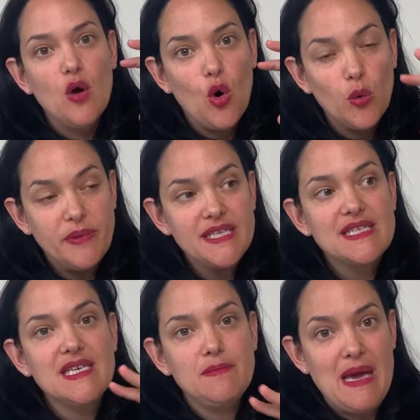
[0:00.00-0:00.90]

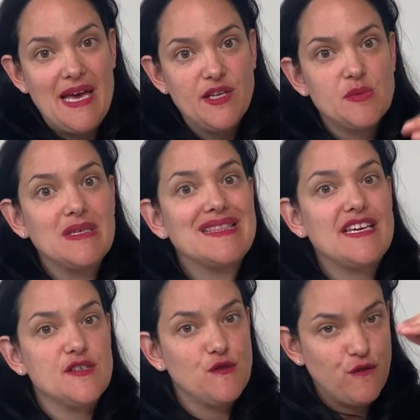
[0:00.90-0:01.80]
obesity management that
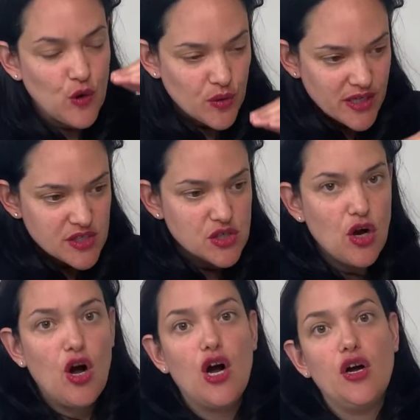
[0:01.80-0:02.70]
is focused
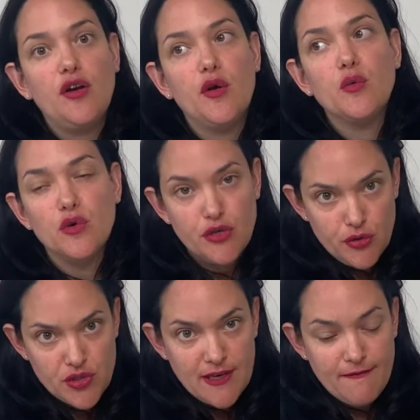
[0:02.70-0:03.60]
on
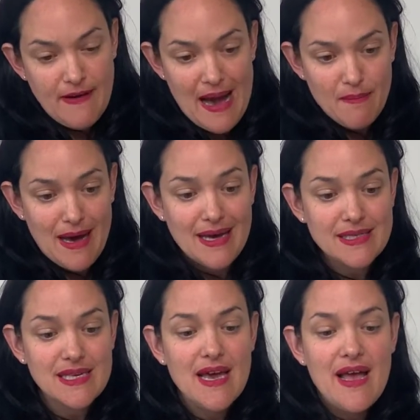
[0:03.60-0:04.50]
reducing fat mass,